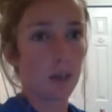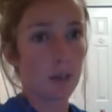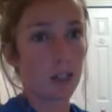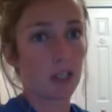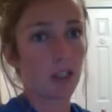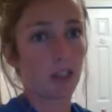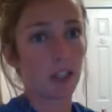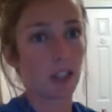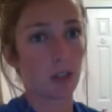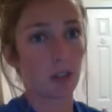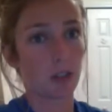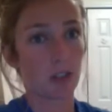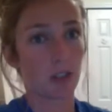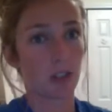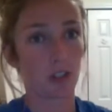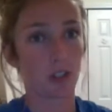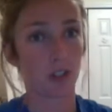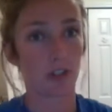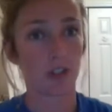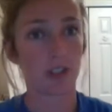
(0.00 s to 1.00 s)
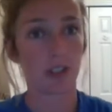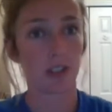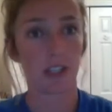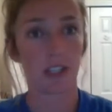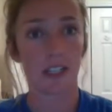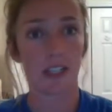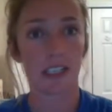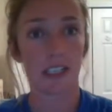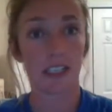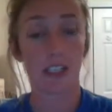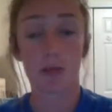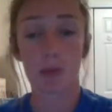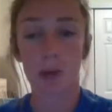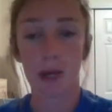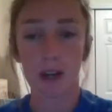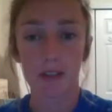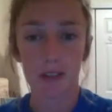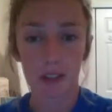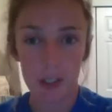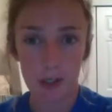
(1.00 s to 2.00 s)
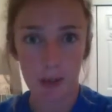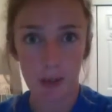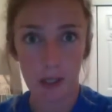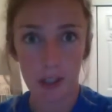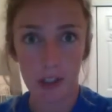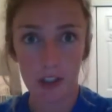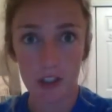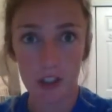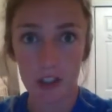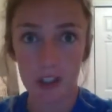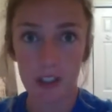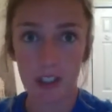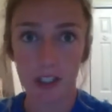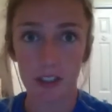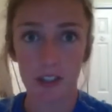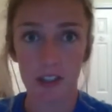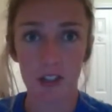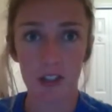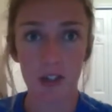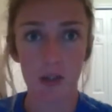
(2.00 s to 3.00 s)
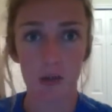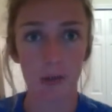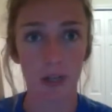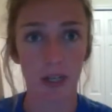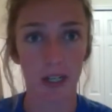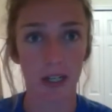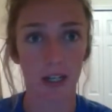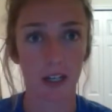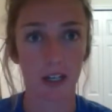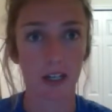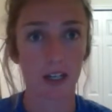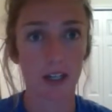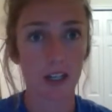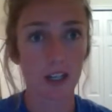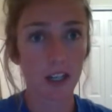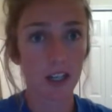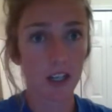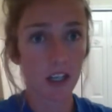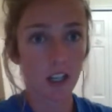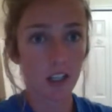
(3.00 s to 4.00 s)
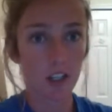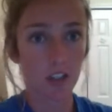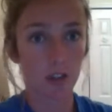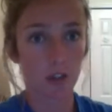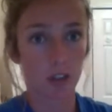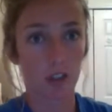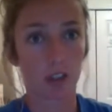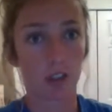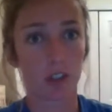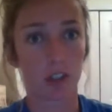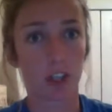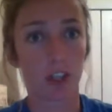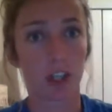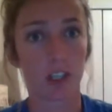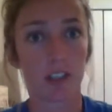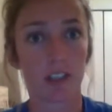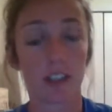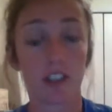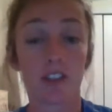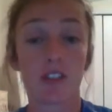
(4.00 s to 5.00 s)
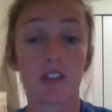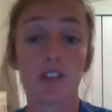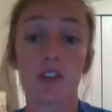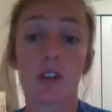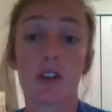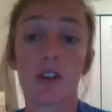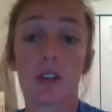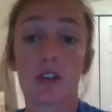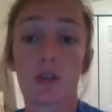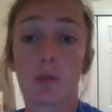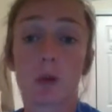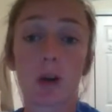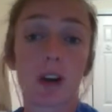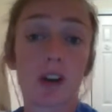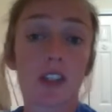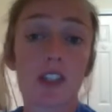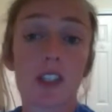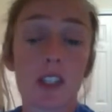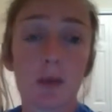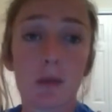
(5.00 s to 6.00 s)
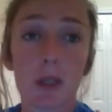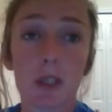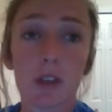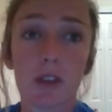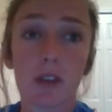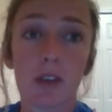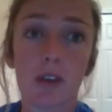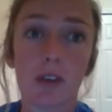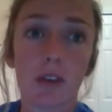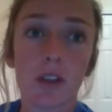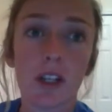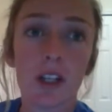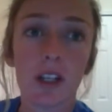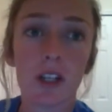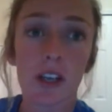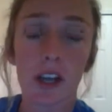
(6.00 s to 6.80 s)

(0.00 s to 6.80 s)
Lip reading: He also introduced the idea of private speech, and this is where children learn in this zone of proximal